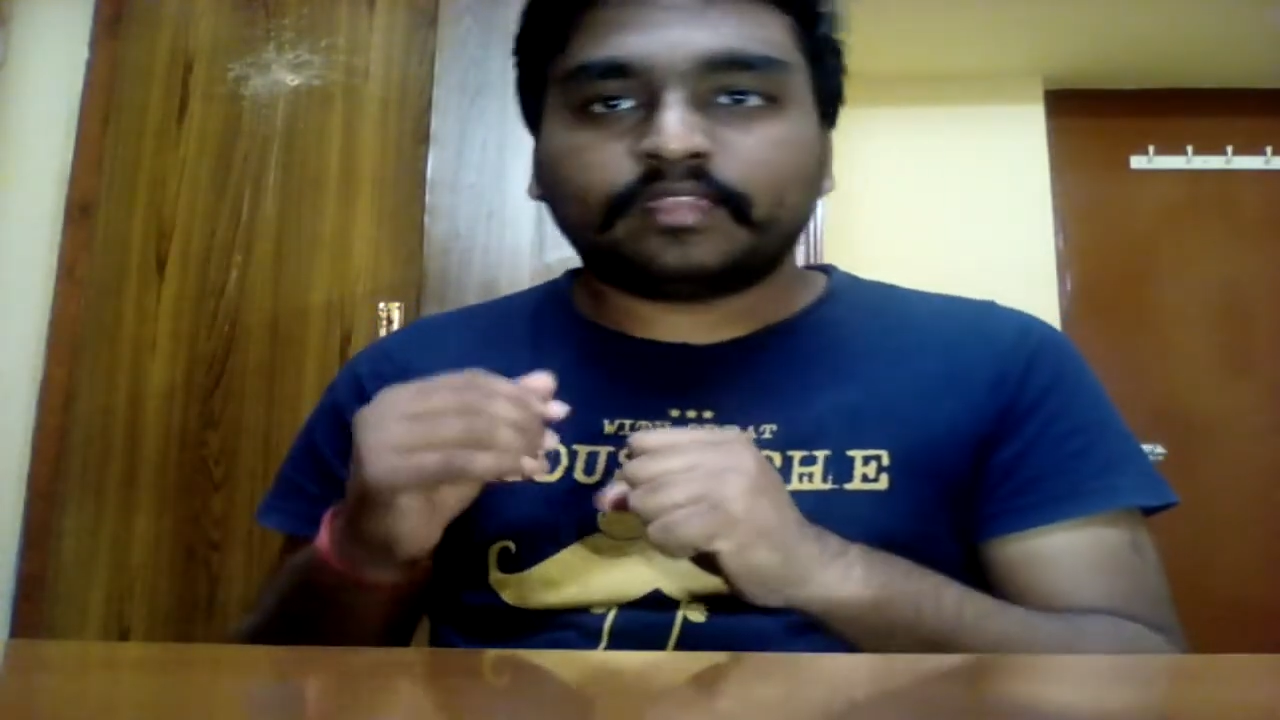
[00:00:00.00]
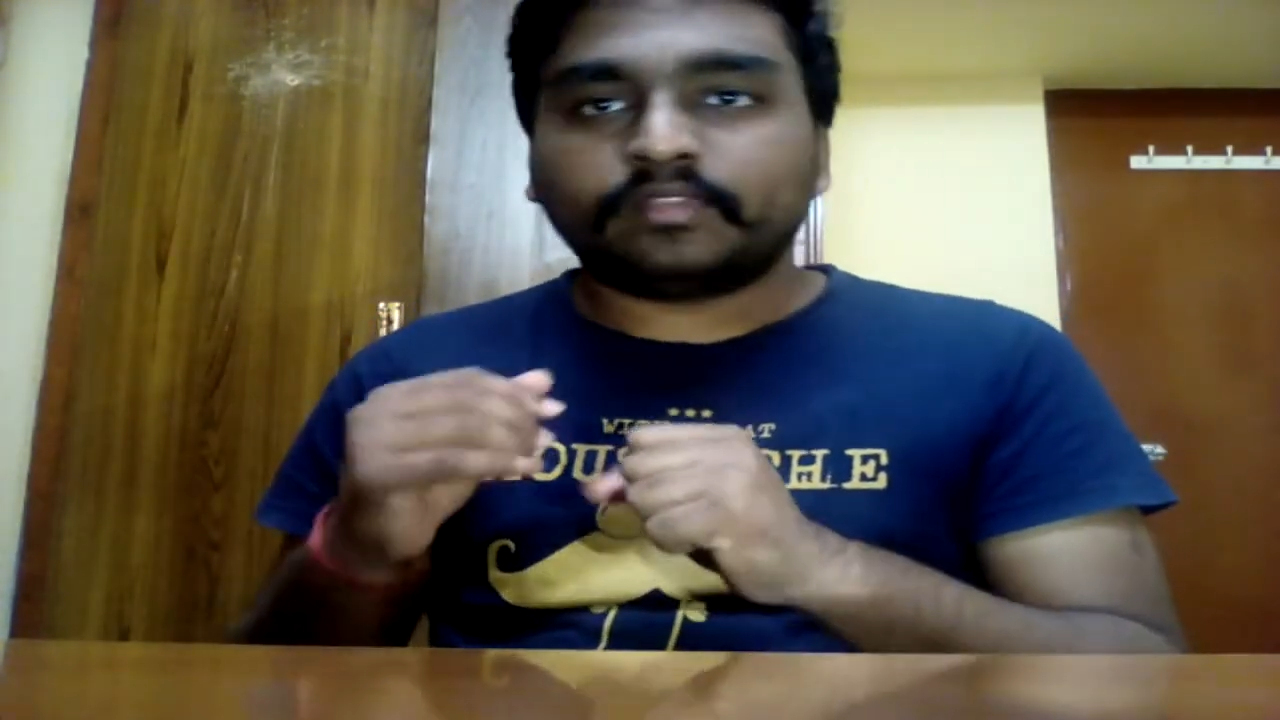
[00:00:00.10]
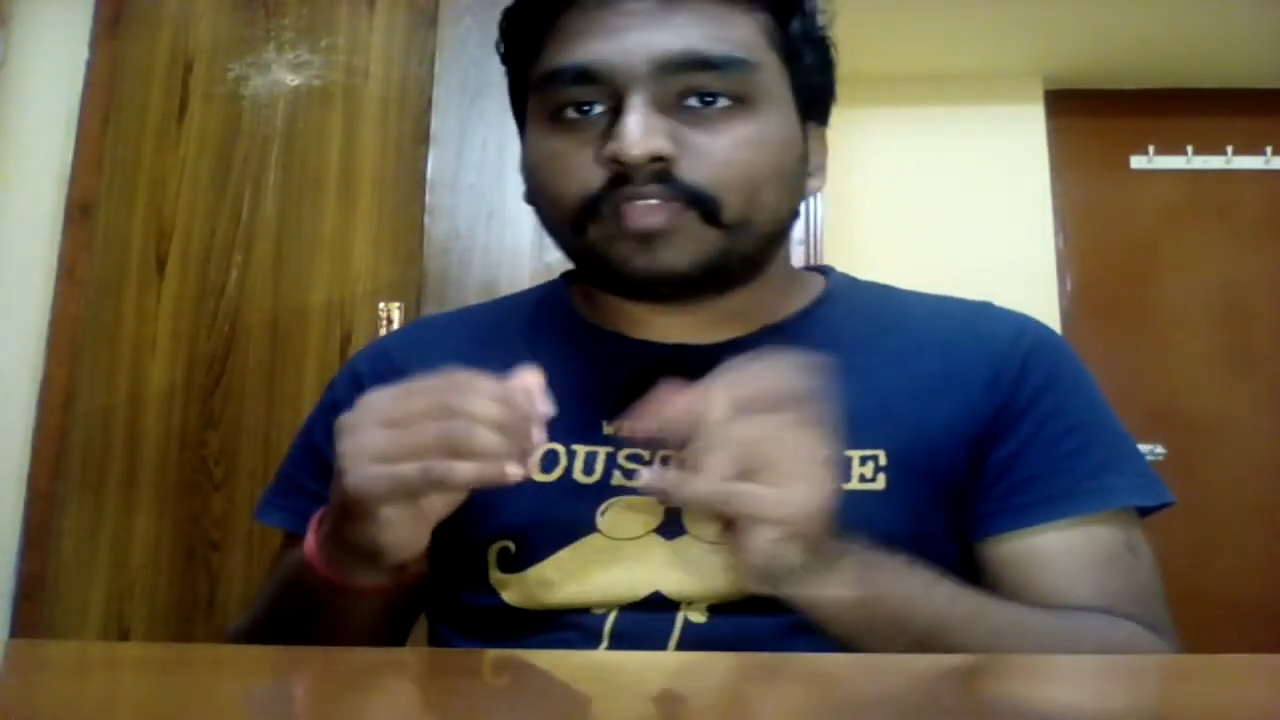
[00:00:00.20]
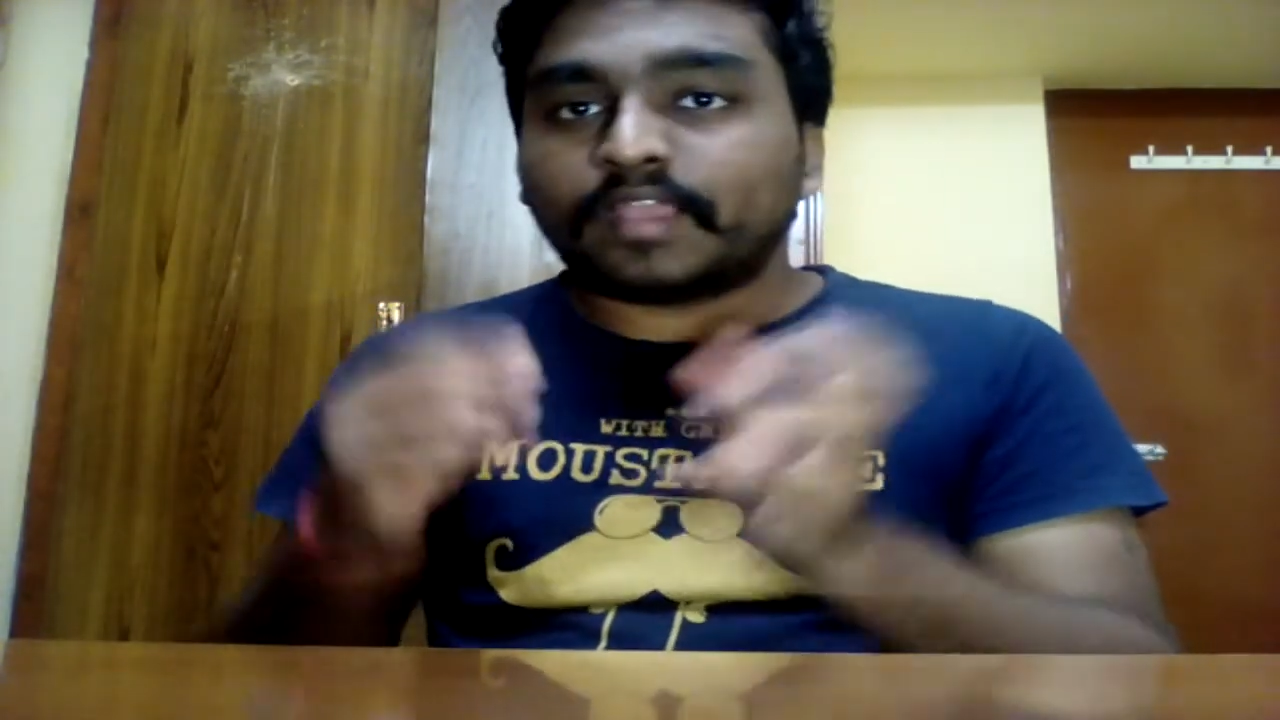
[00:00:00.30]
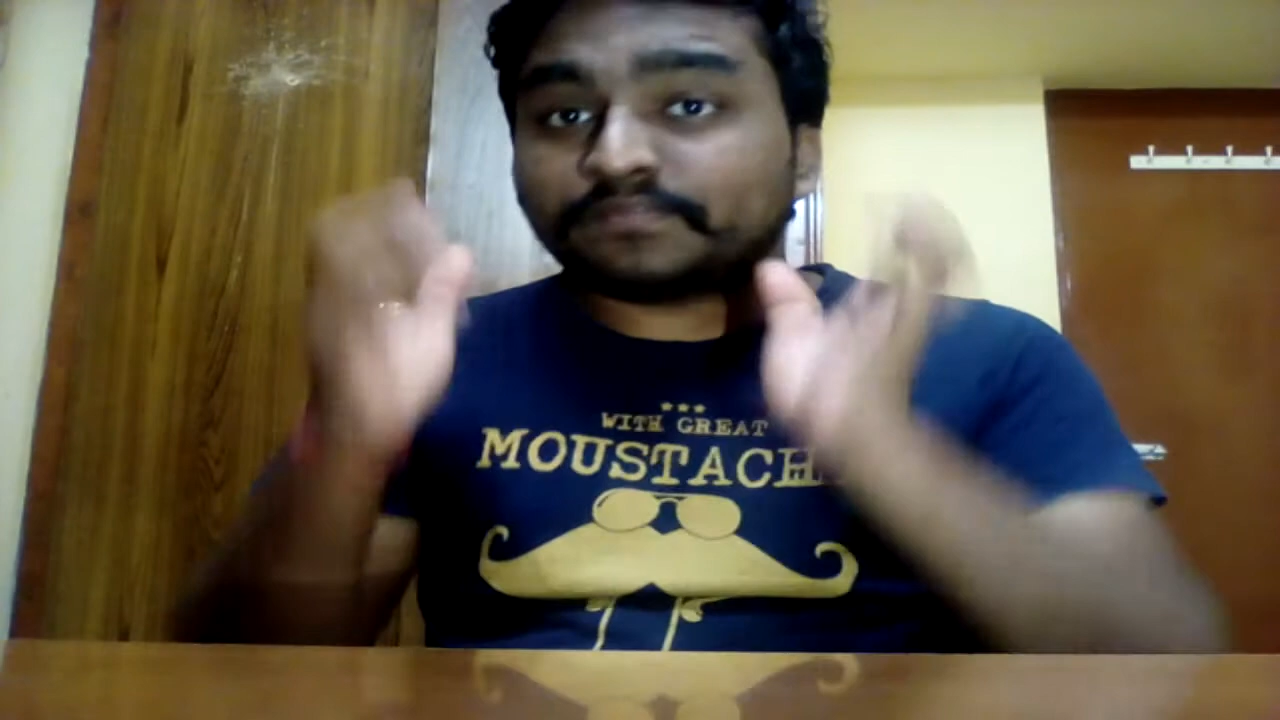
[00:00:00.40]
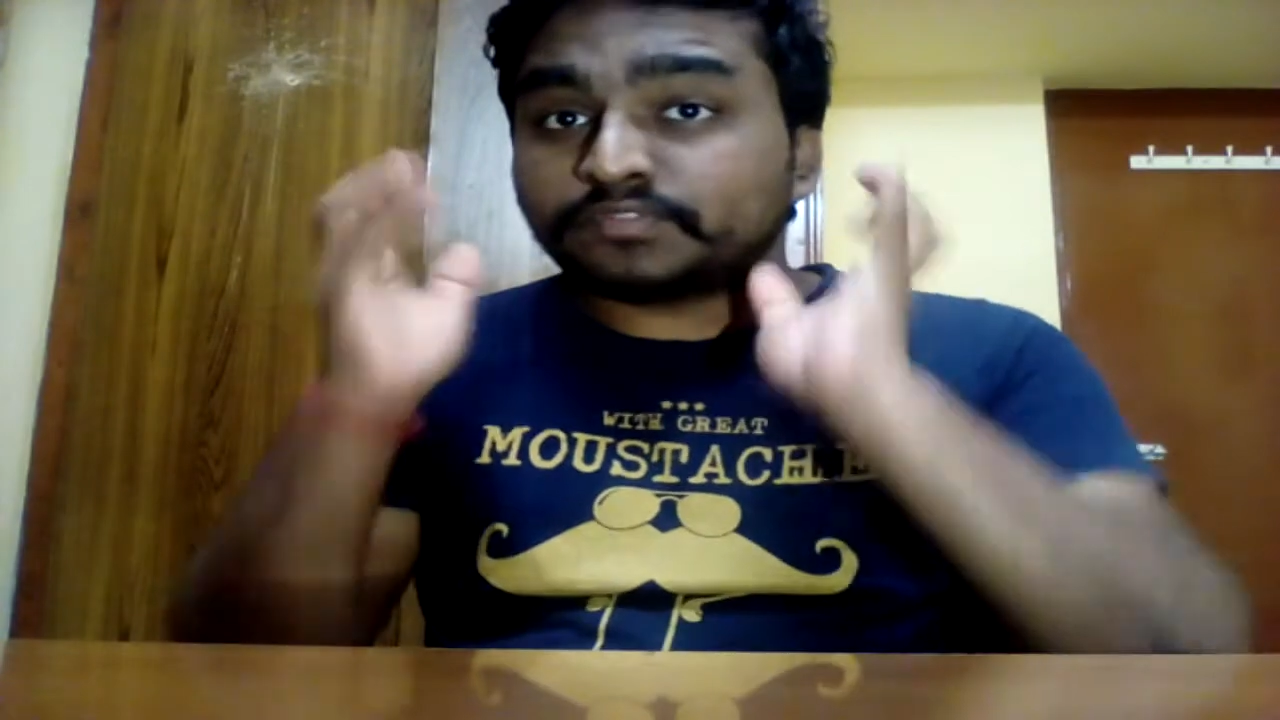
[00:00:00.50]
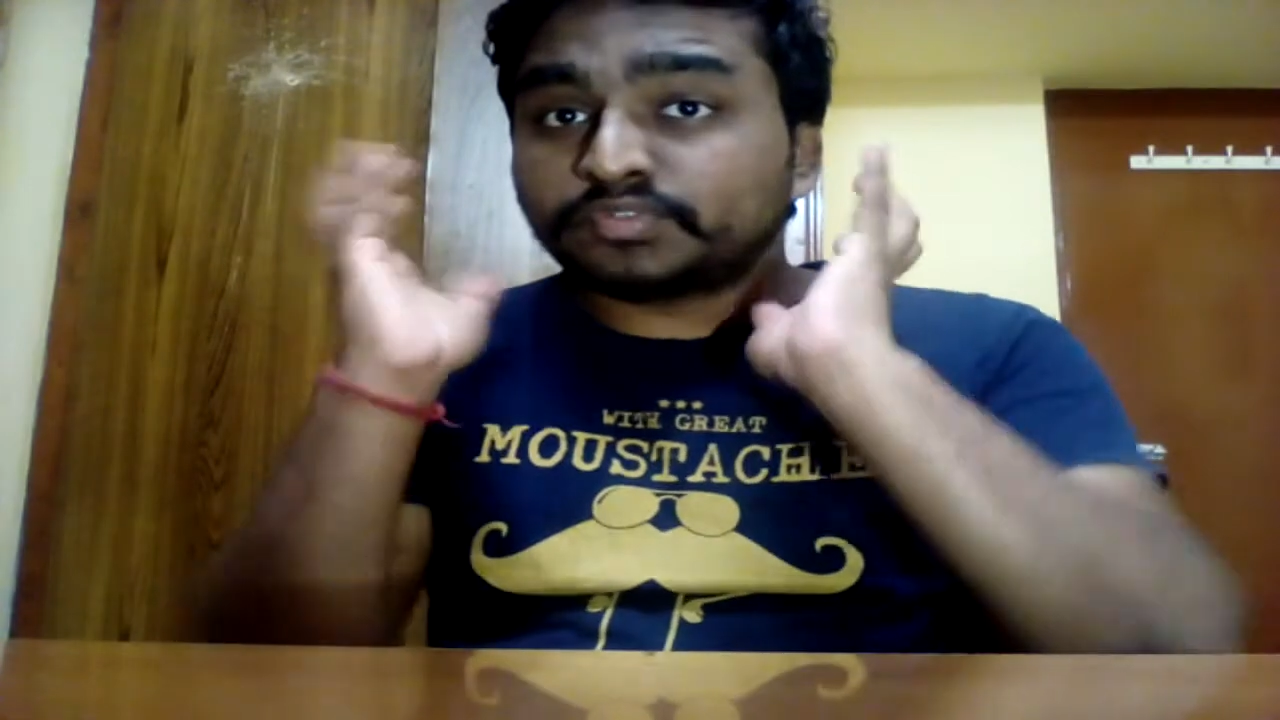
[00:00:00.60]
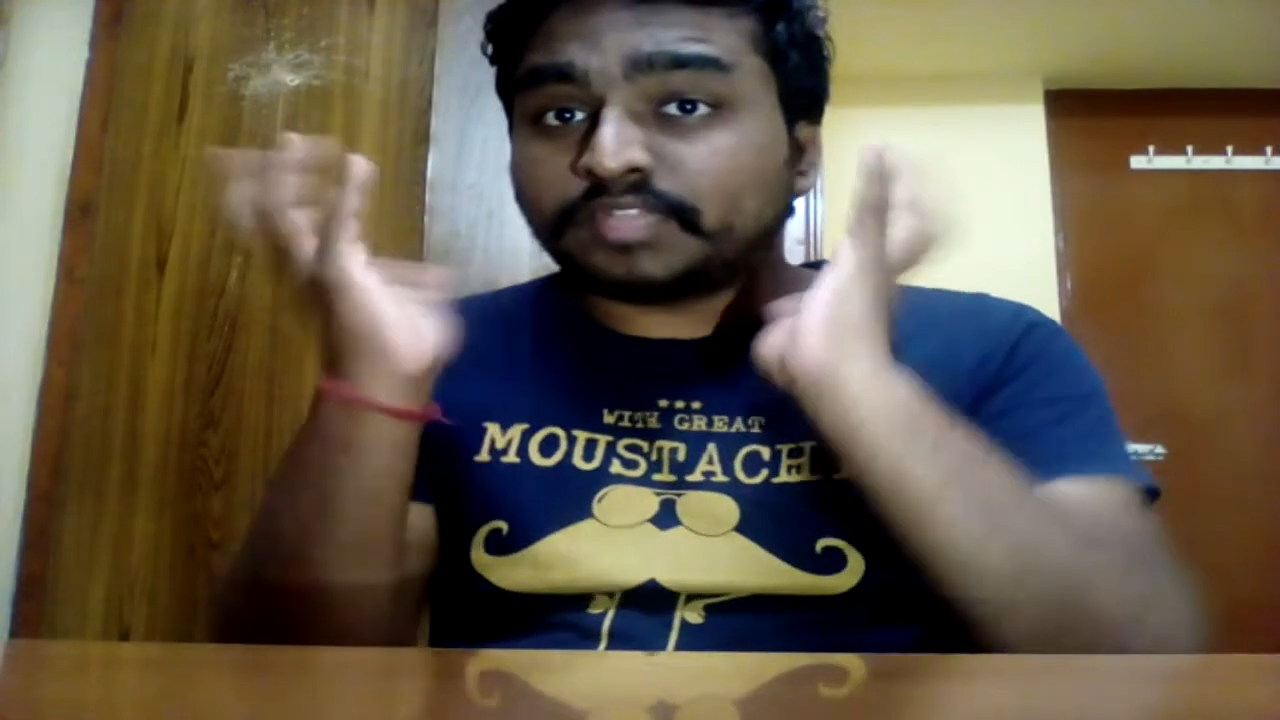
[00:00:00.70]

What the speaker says: If you have two